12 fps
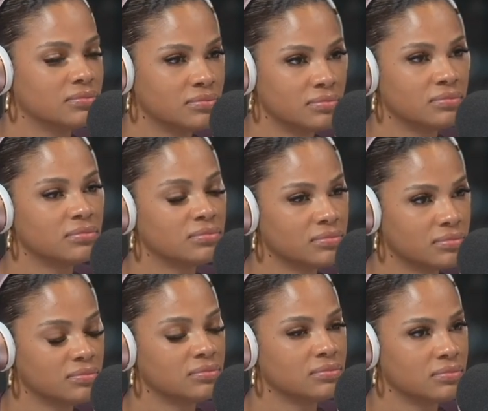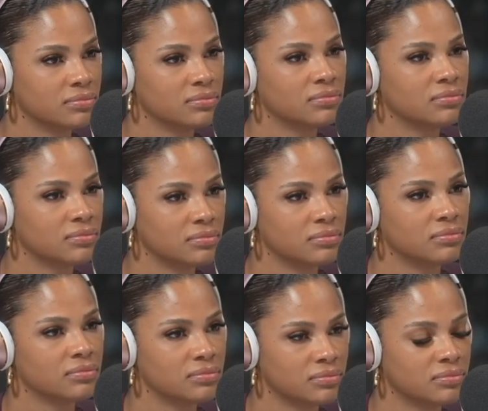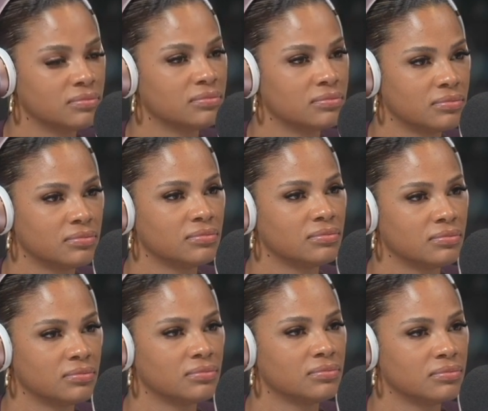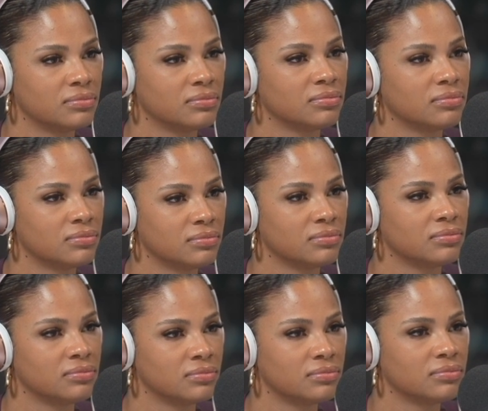The person shown says nothing.